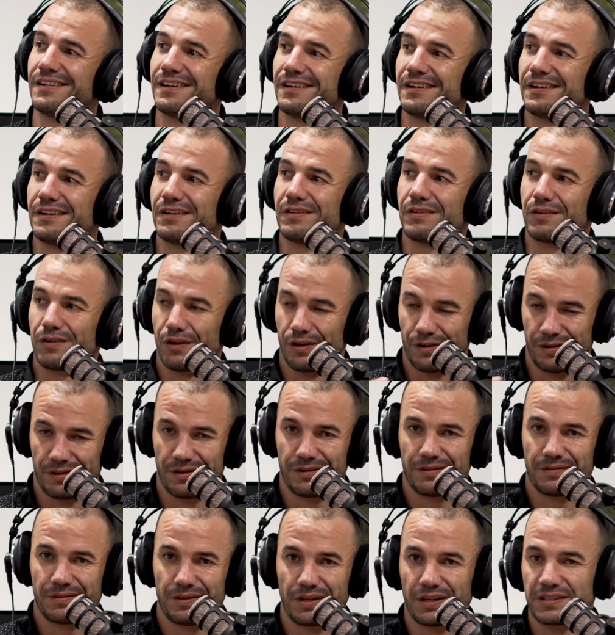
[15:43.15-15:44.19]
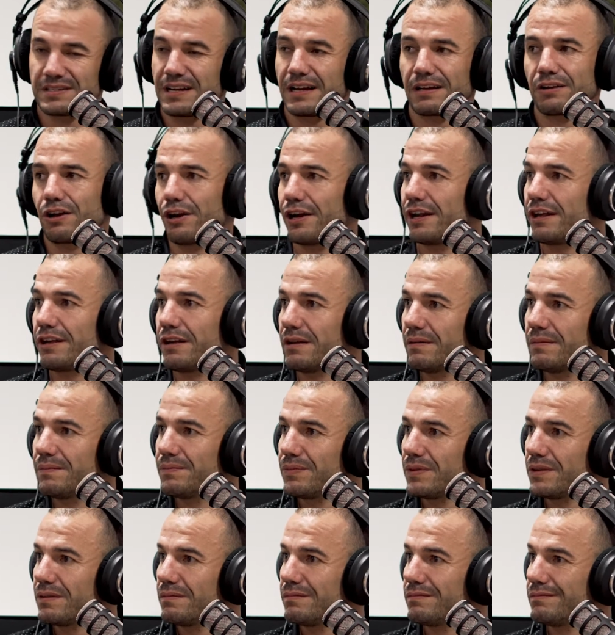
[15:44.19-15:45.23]
Of course, yeah. You it's don't like want to have the
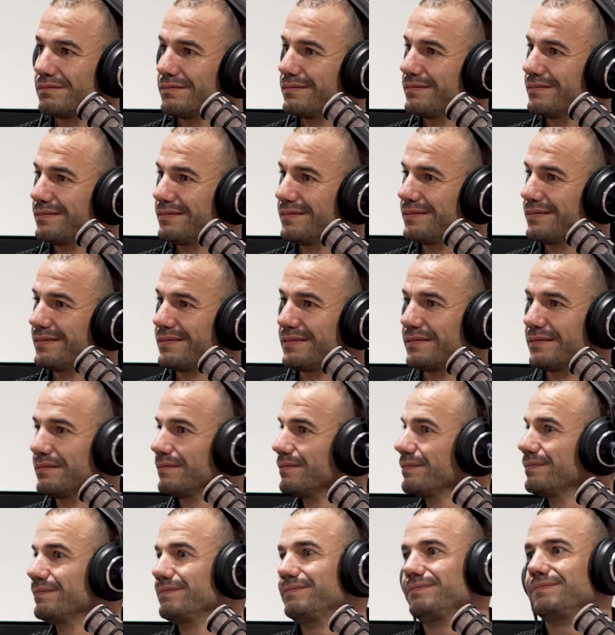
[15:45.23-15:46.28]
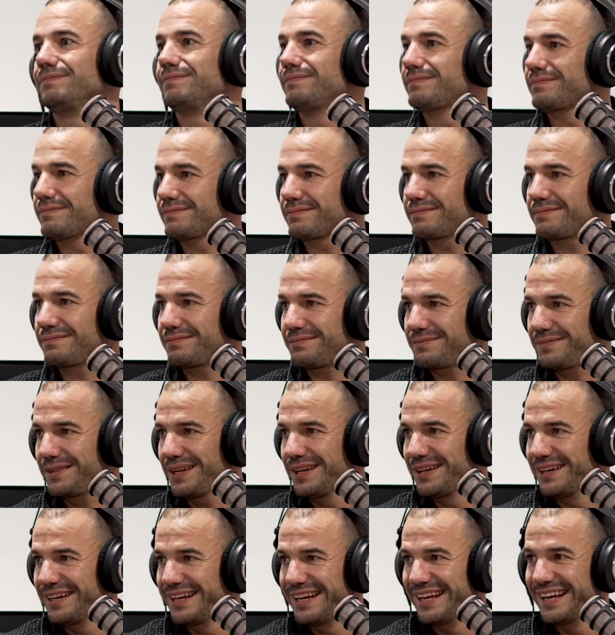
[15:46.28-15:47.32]
same house as your whatever.
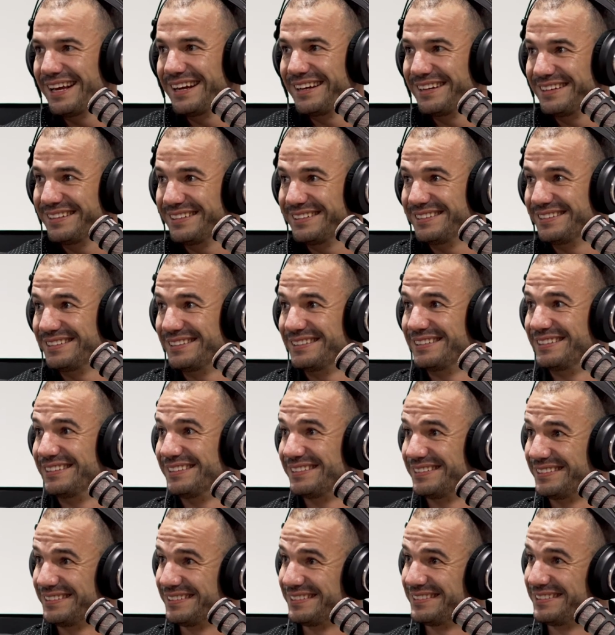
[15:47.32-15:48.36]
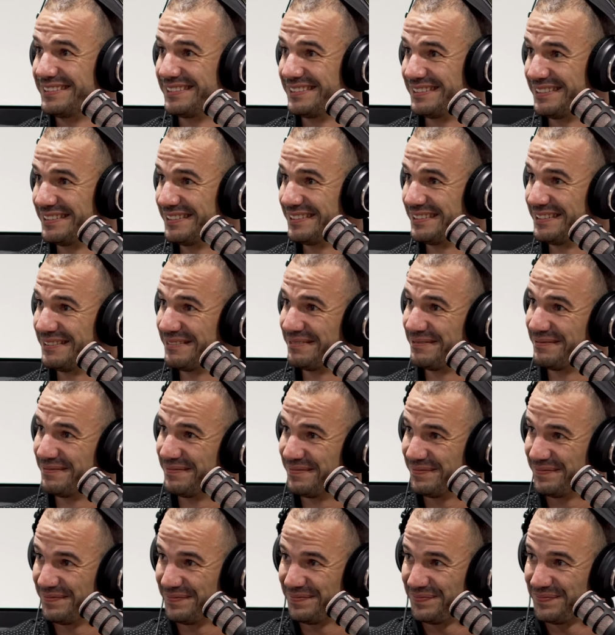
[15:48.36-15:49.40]
Like for example, my I got I was
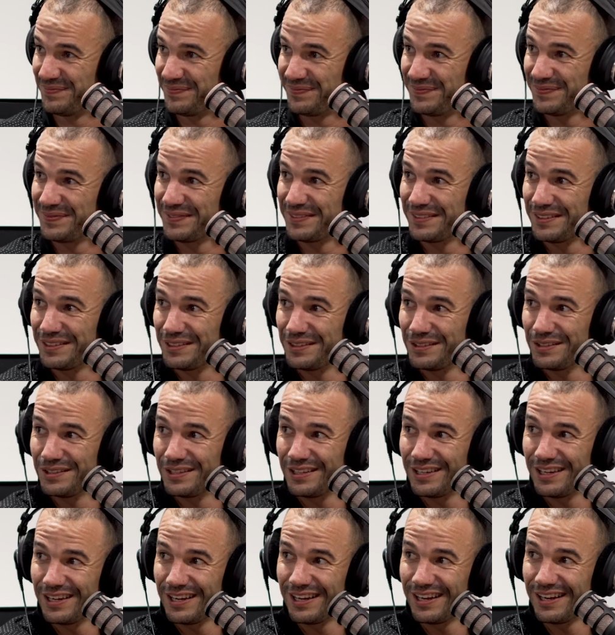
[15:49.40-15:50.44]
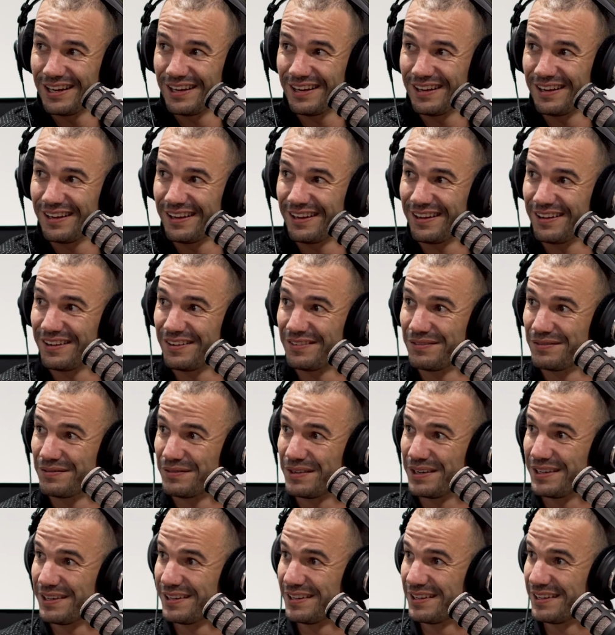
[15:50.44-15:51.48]
referred to you via my
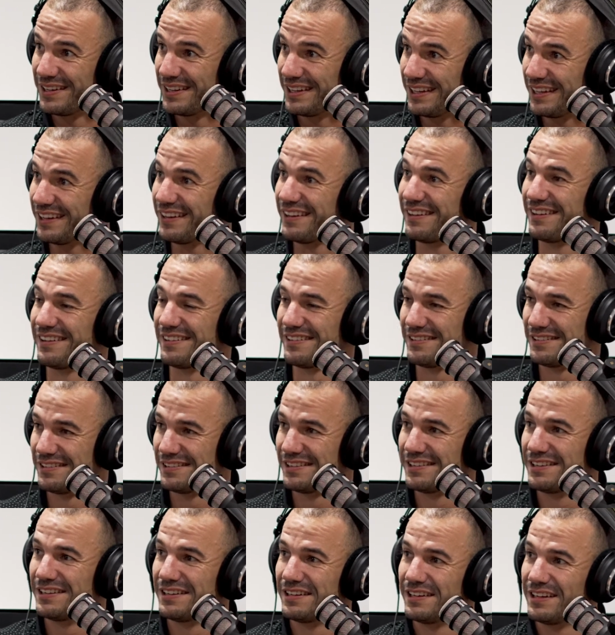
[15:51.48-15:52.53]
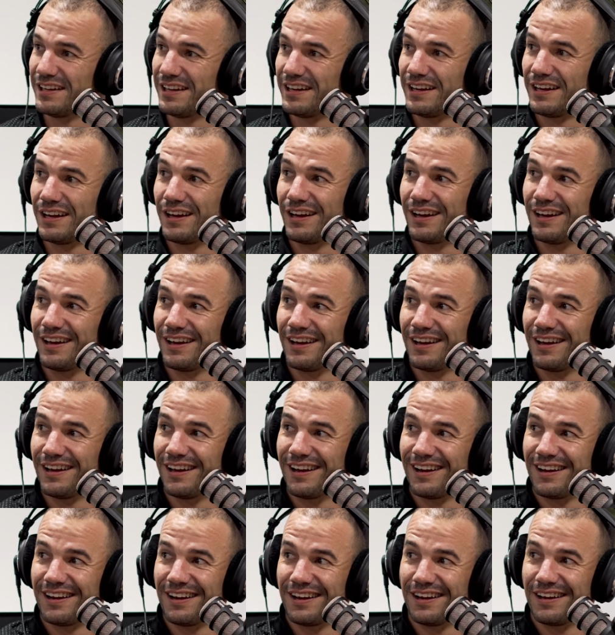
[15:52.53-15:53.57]
brother. Yeah. And I didn't come to you and
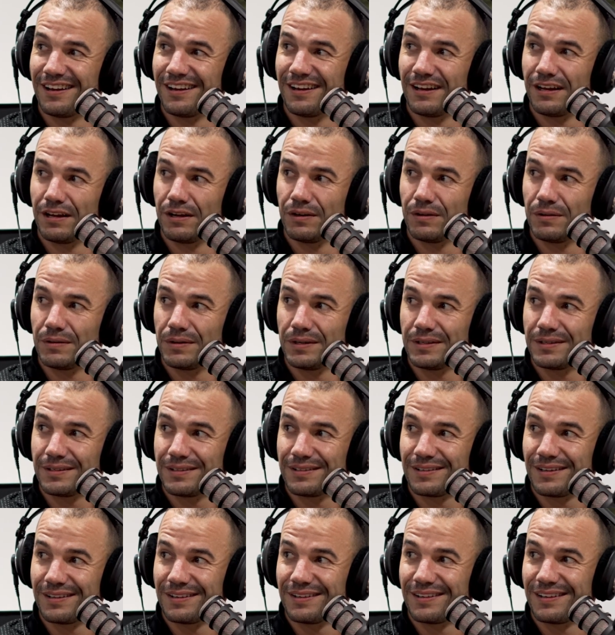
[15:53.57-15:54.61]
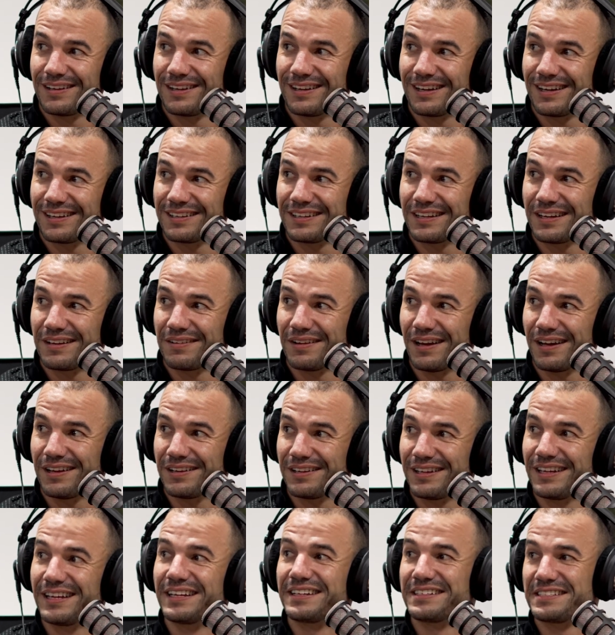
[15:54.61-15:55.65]
say, please design the exact same
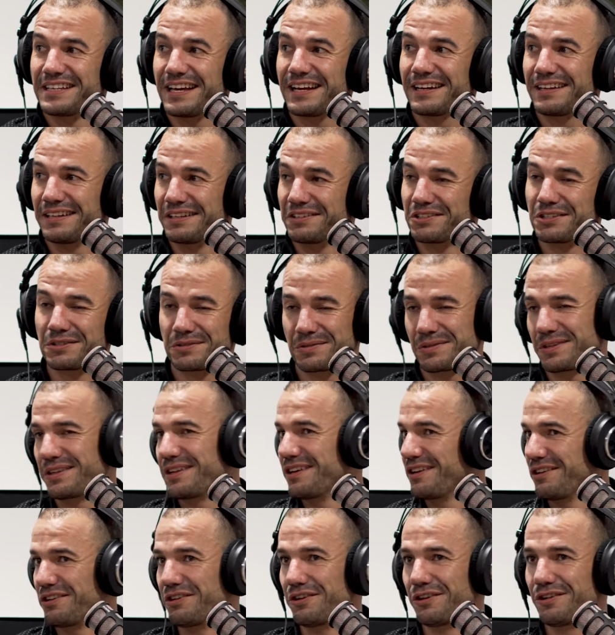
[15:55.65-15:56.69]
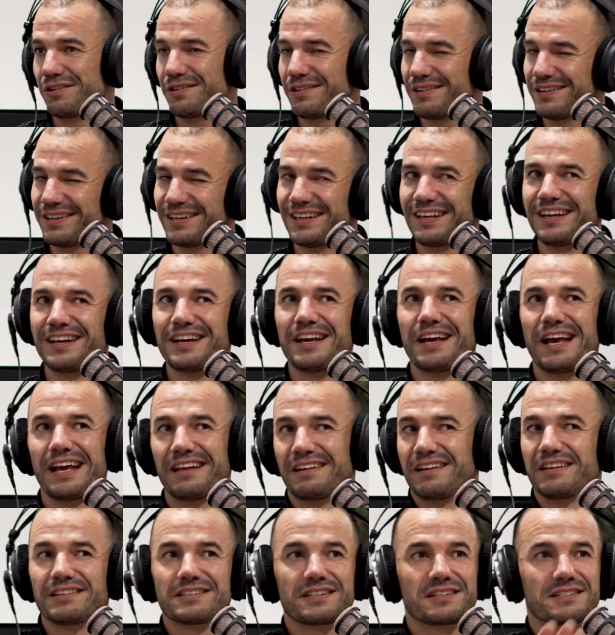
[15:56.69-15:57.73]
house. Exactly. Just, you know,
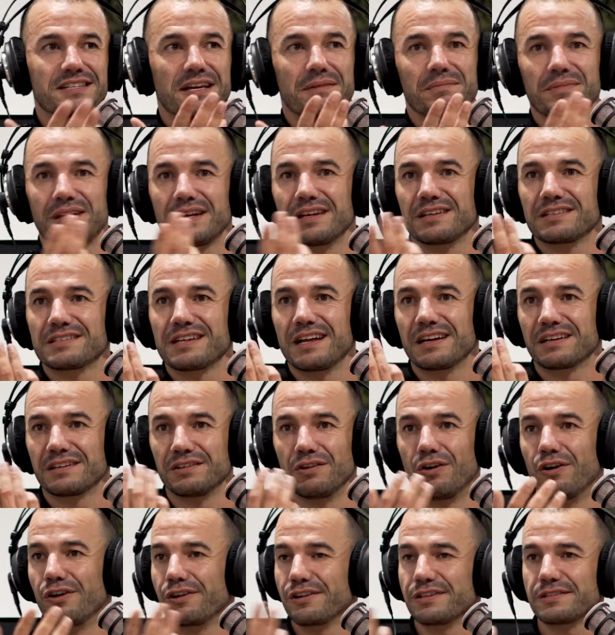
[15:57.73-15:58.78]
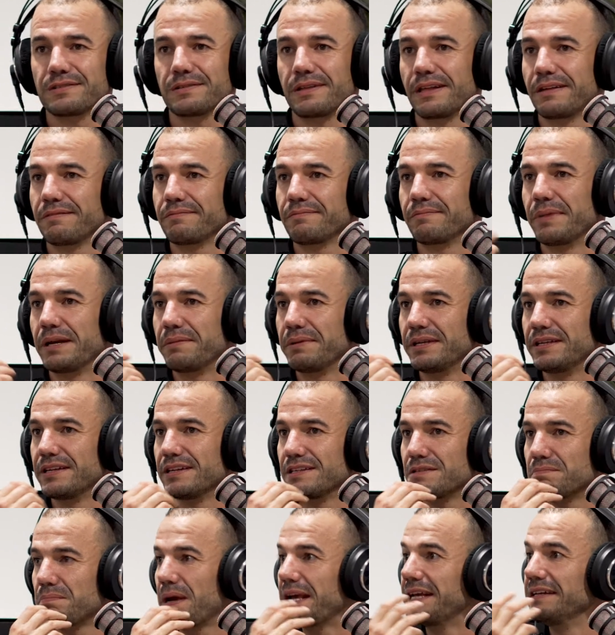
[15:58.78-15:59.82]
and it's the same thing as like an artist that maybe
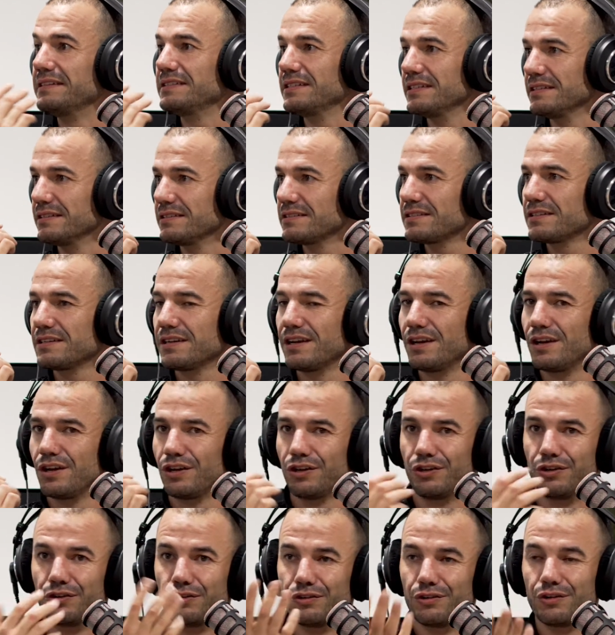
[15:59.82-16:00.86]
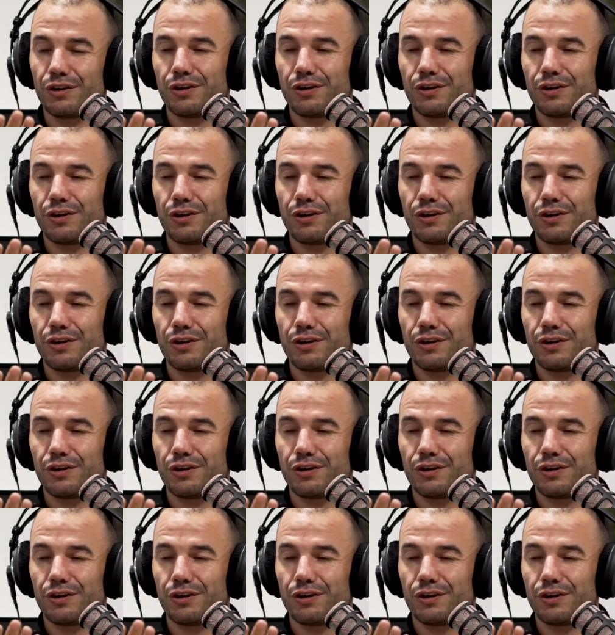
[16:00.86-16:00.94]
does paintings. Yes, you correct.